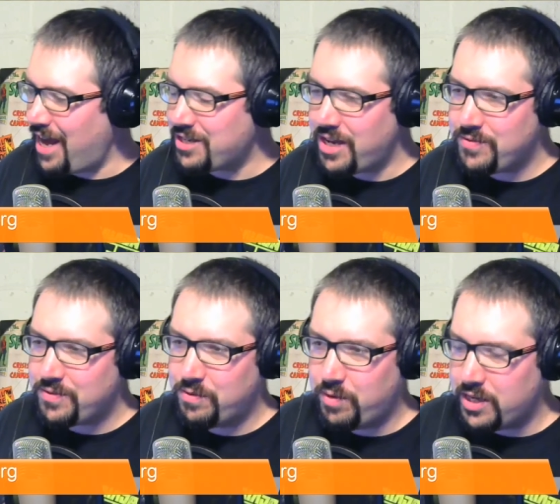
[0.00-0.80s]
I actually have
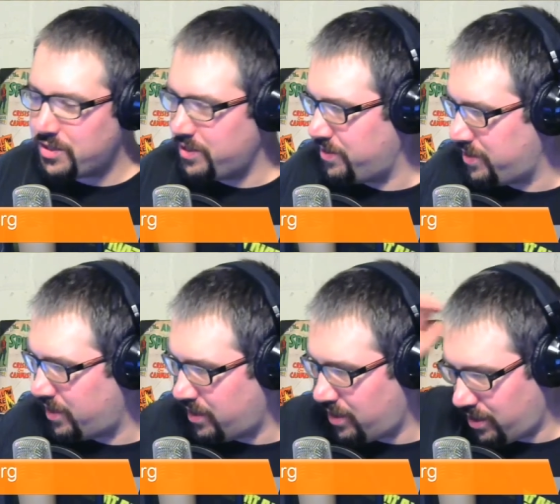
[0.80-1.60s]
some questions uh,
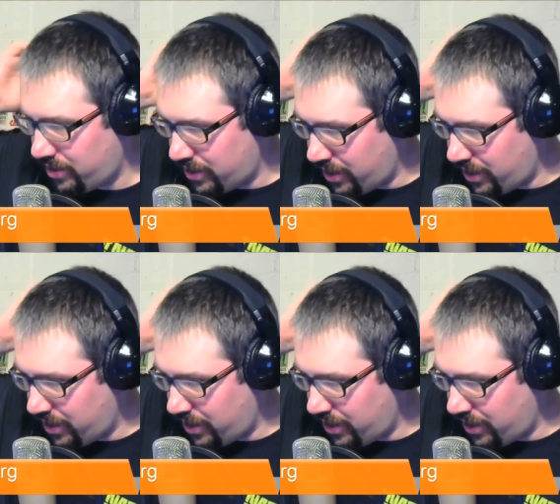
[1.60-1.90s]
uh,